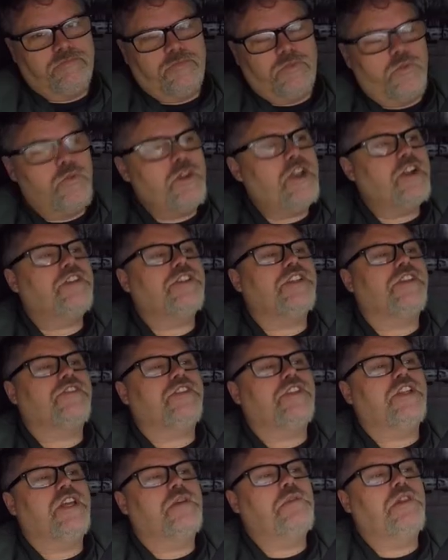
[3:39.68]
We got ourselves a
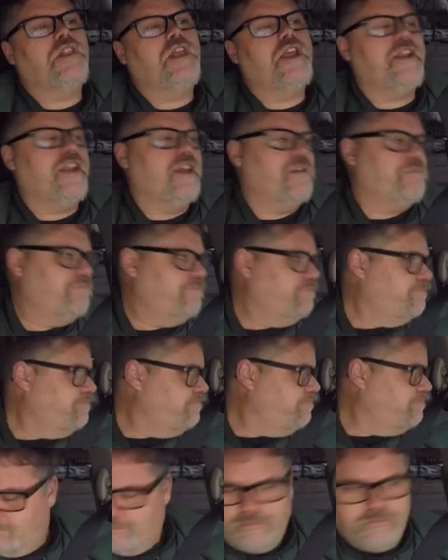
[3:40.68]
double lineup.
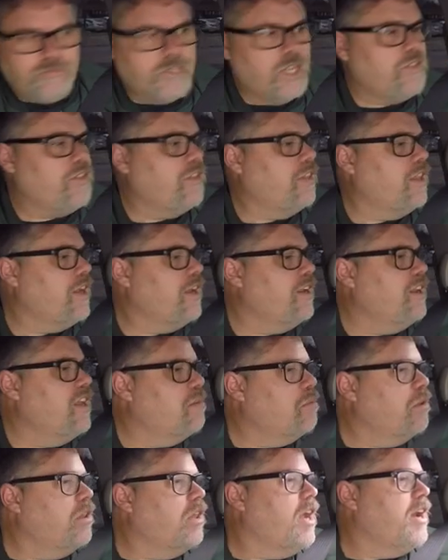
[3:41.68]
Nothing like a
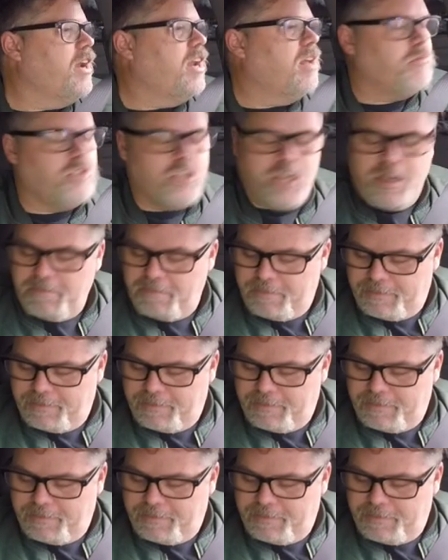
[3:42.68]
double lineup, Joe.